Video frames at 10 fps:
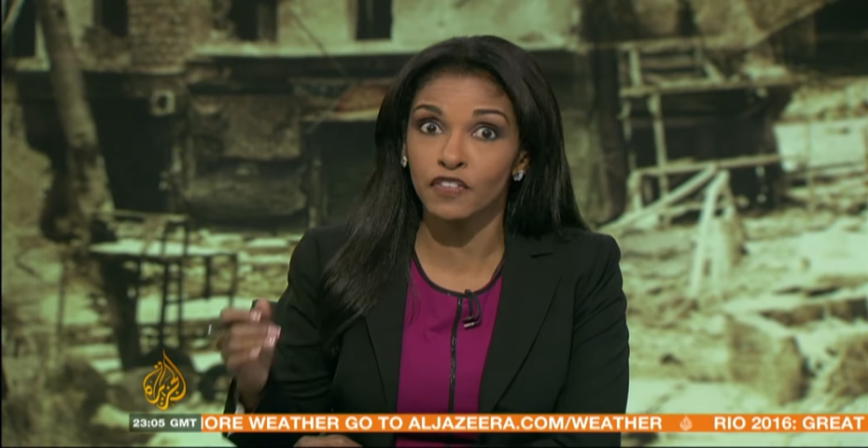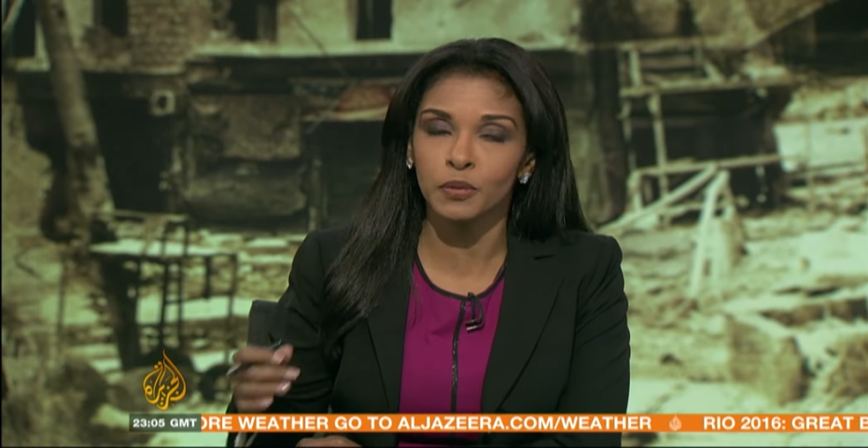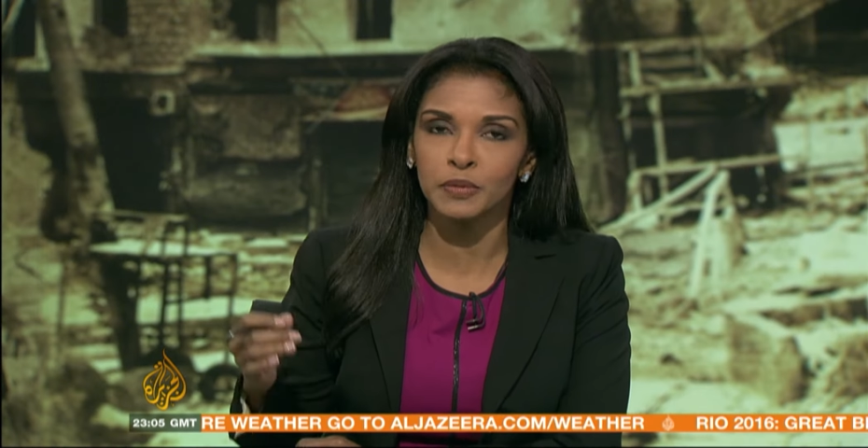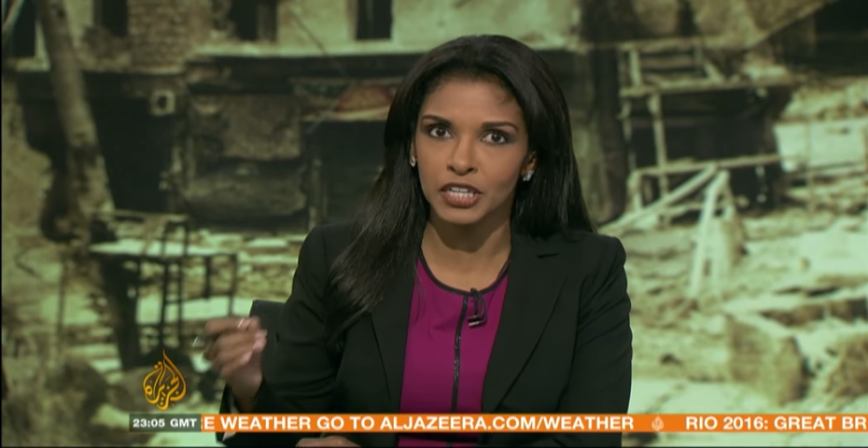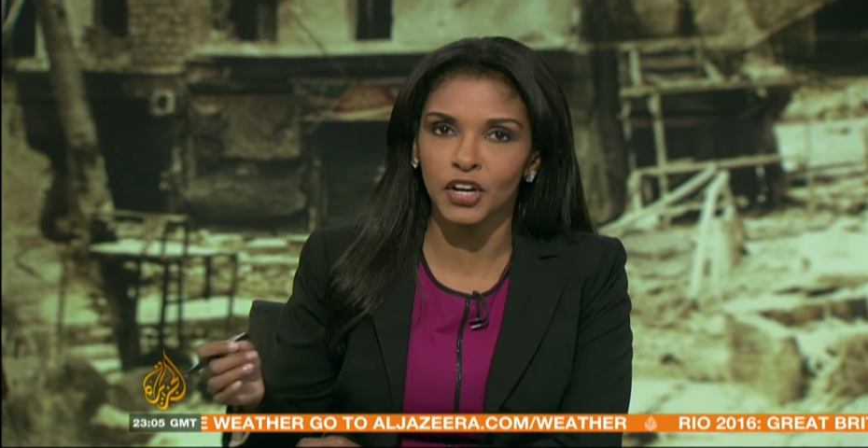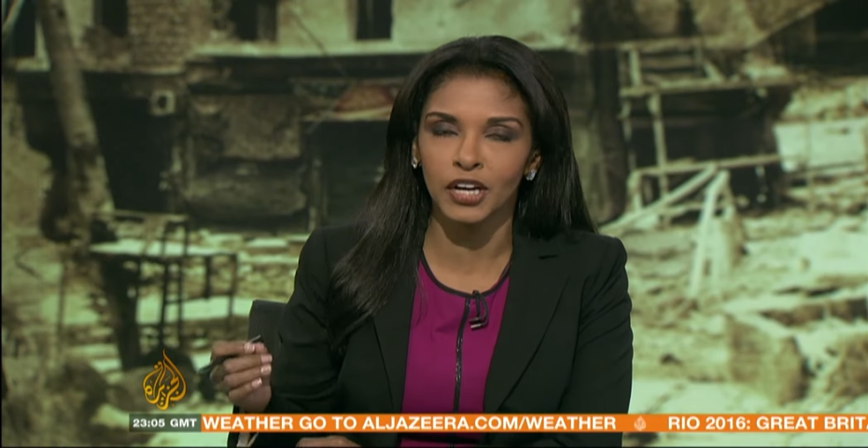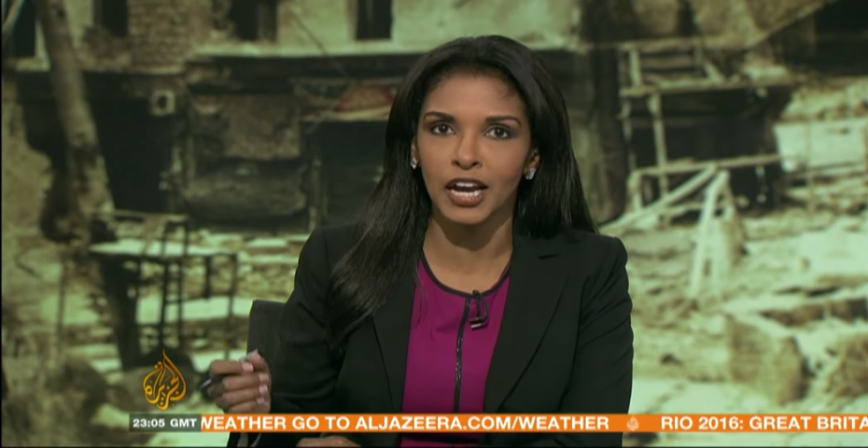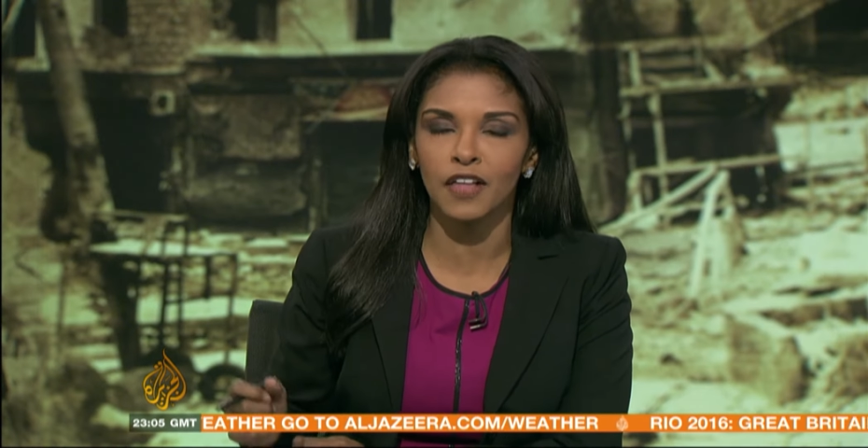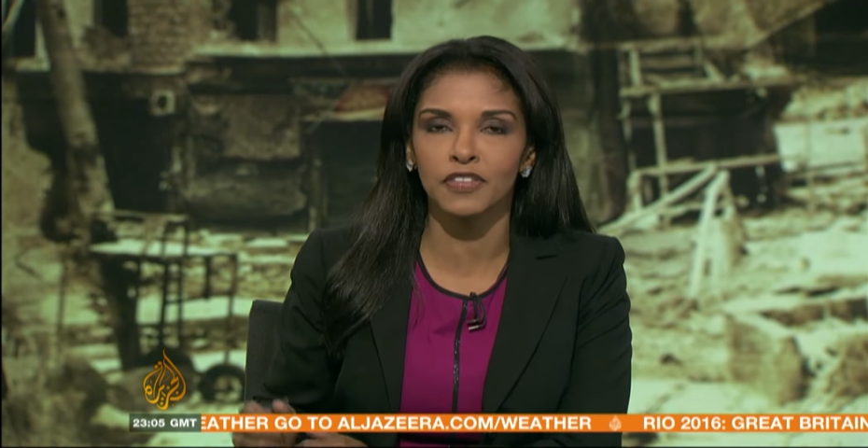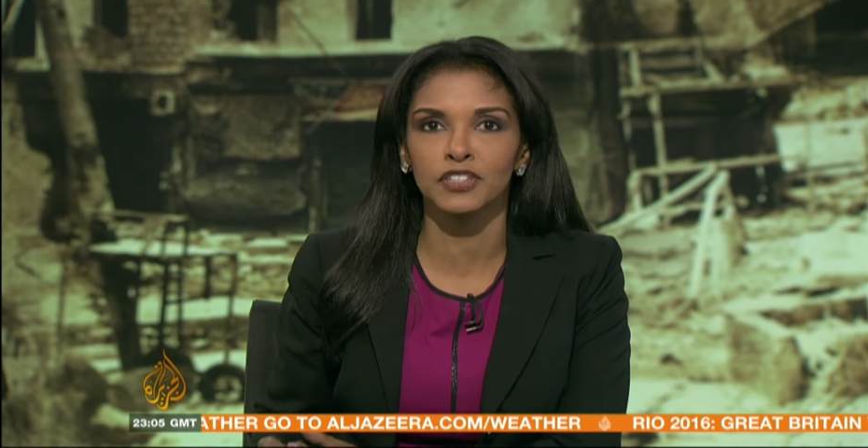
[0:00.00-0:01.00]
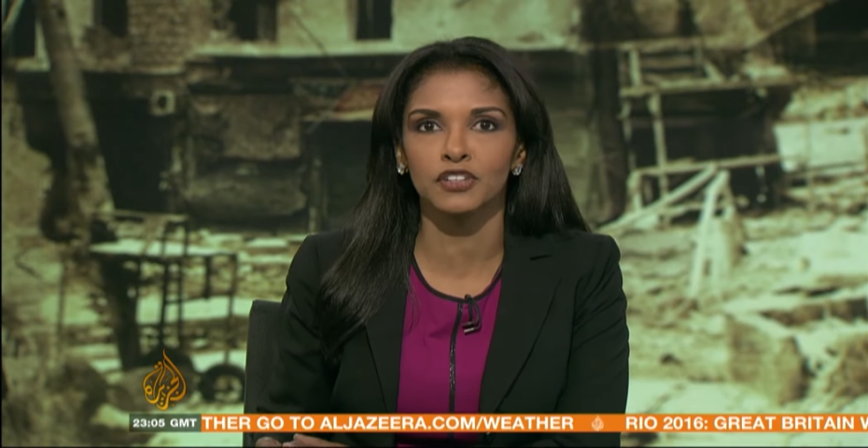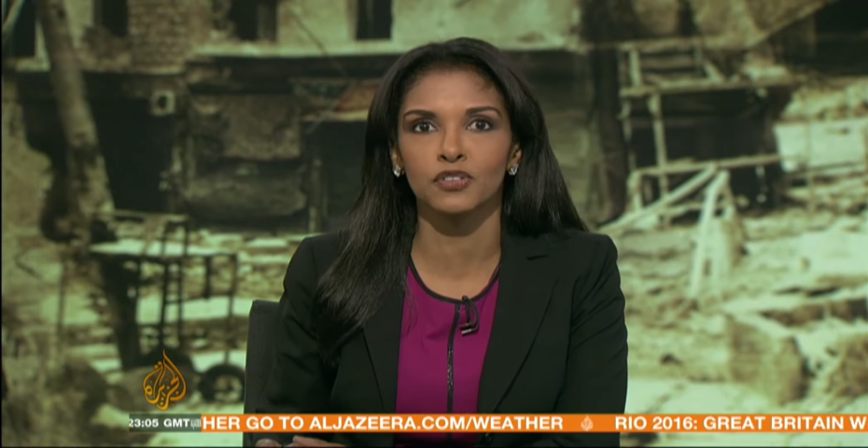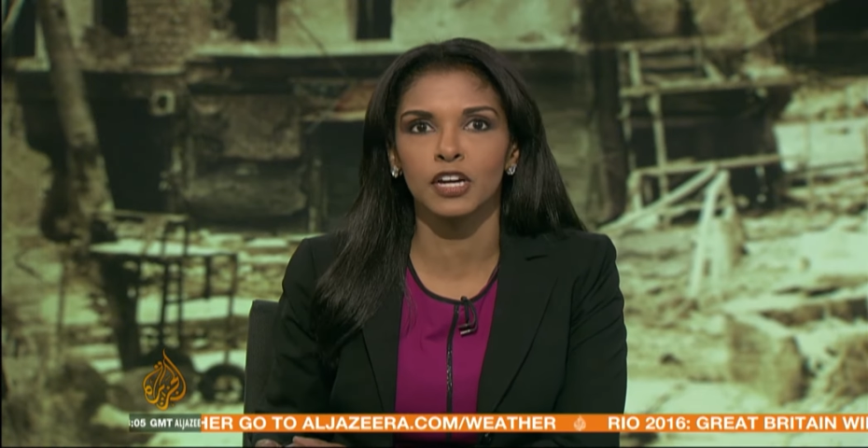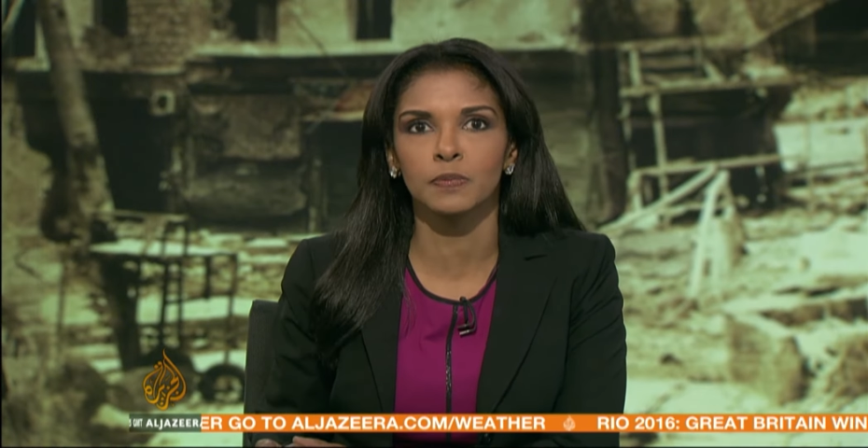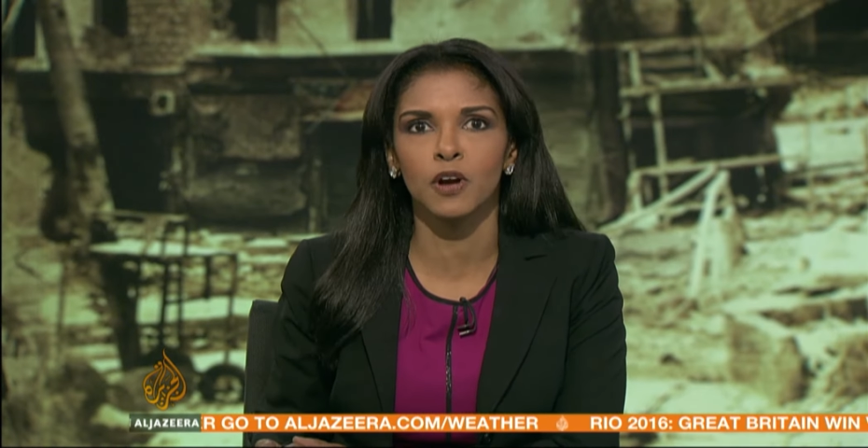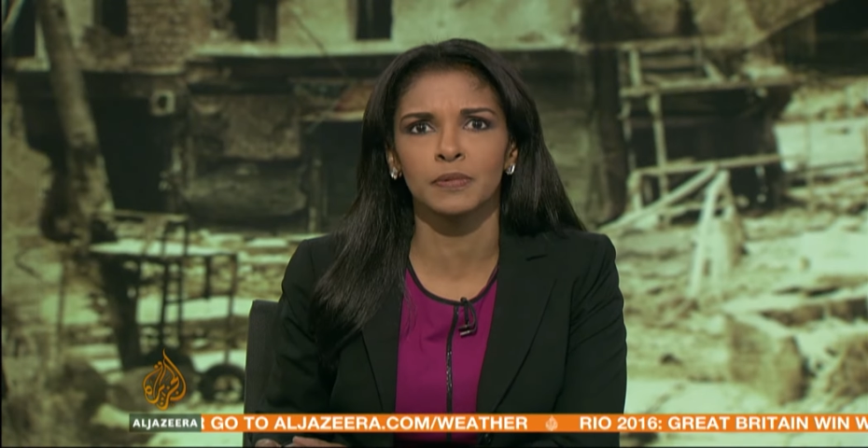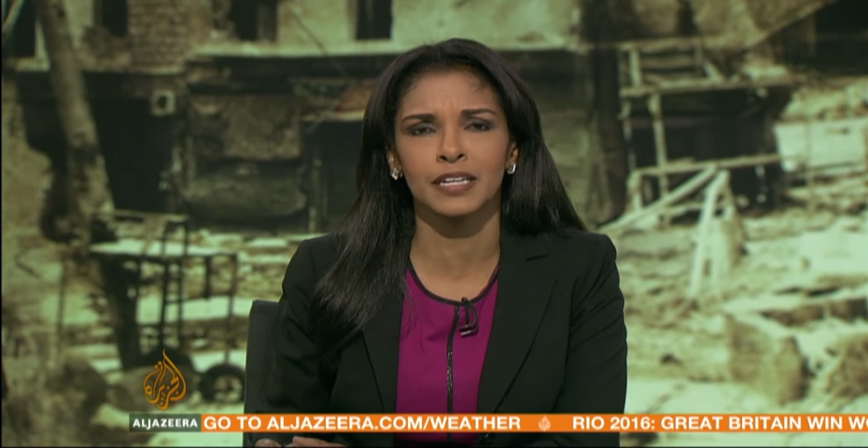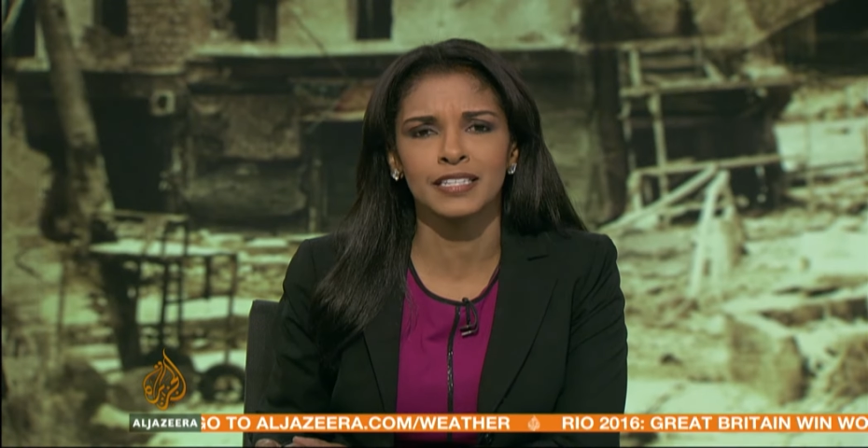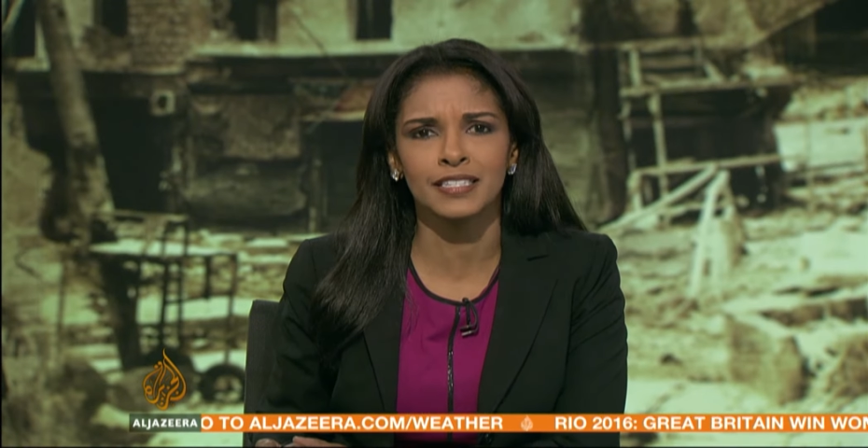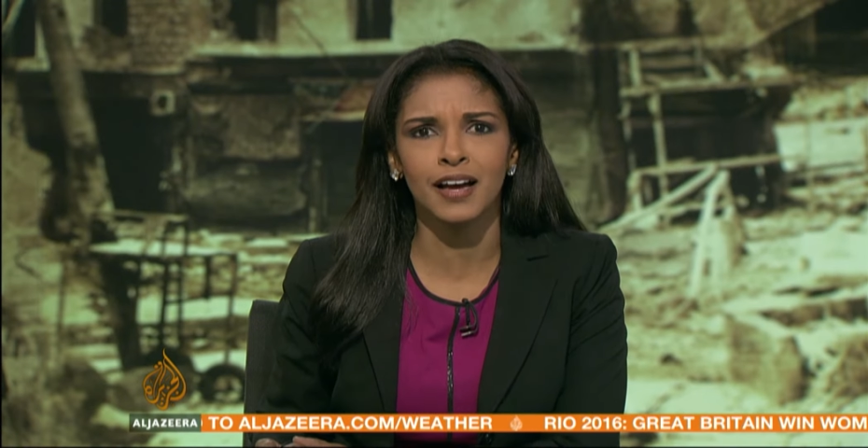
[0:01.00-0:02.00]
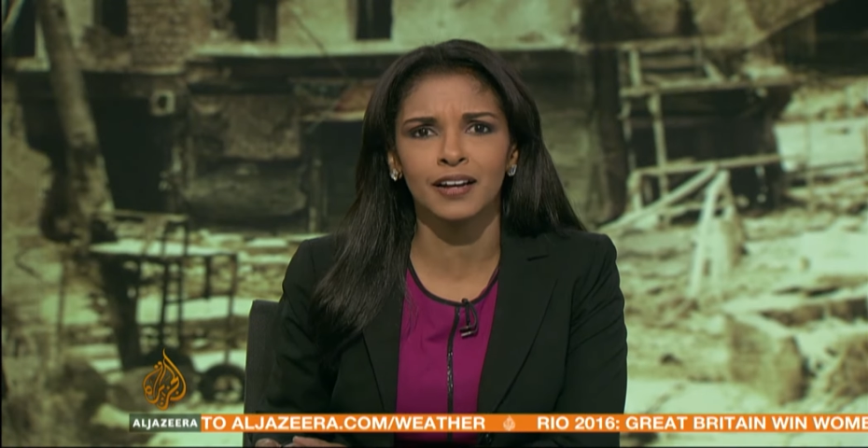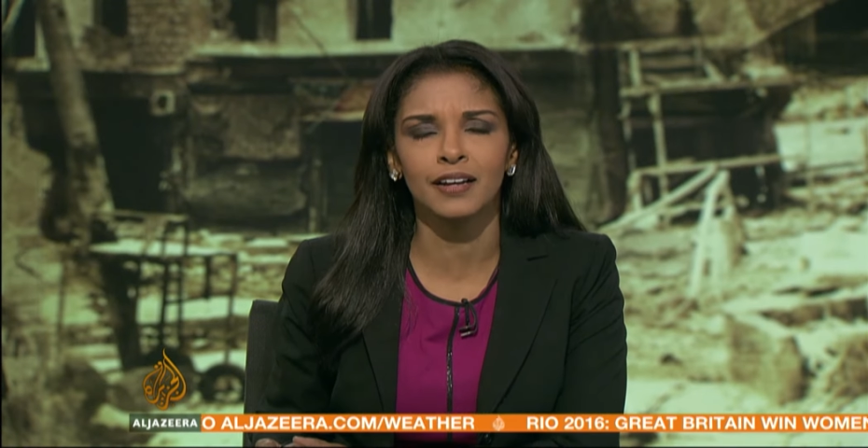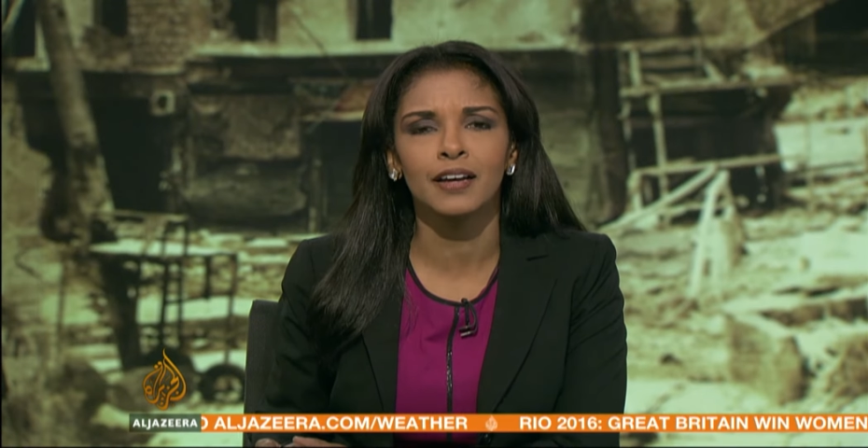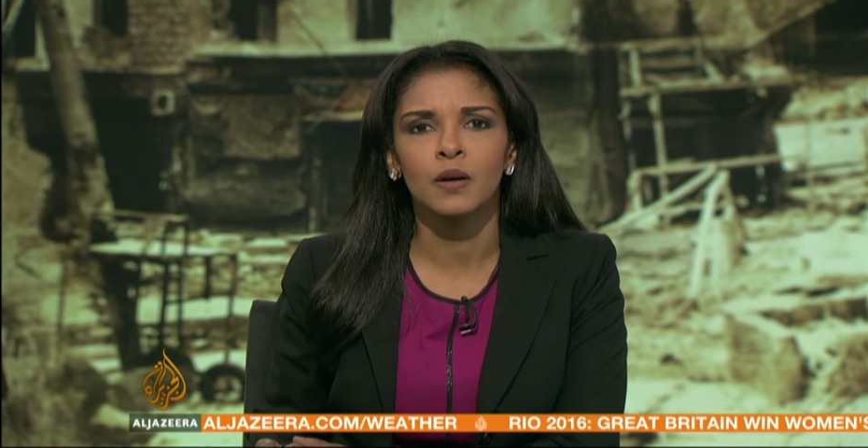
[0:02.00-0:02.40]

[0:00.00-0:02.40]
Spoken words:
was carrying out these airstrikes, in Hasakah,